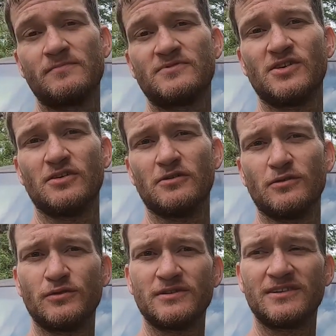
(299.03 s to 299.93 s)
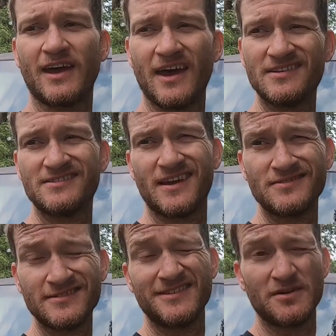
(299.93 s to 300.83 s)
So it kind of
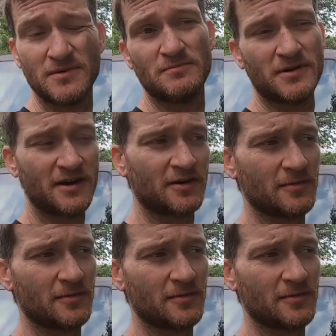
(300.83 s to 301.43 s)
sounds a little bit better